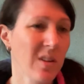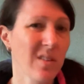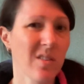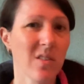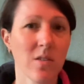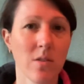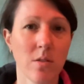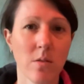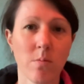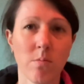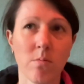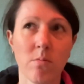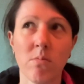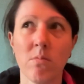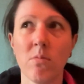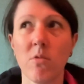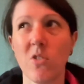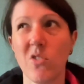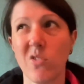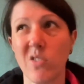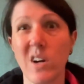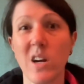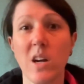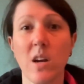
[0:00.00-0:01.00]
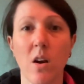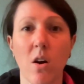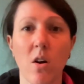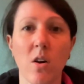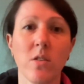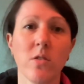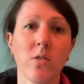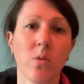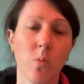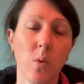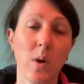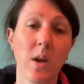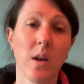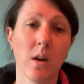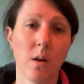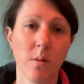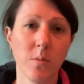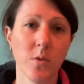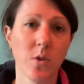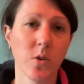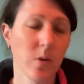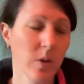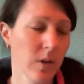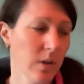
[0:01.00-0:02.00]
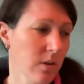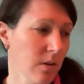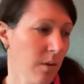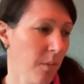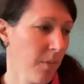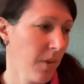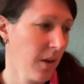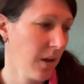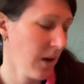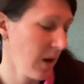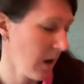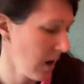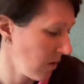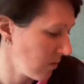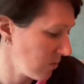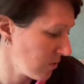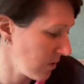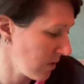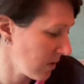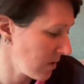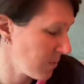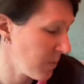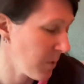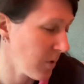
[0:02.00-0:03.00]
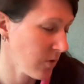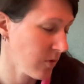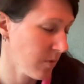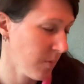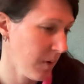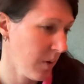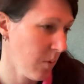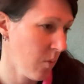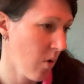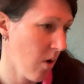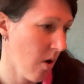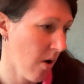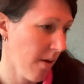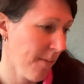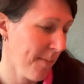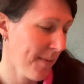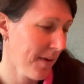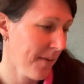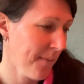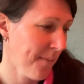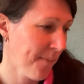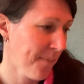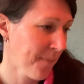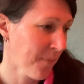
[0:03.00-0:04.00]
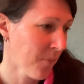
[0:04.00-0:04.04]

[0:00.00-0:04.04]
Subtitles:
So it's 3 nights a week I'm doing something now, so that's possibly why. But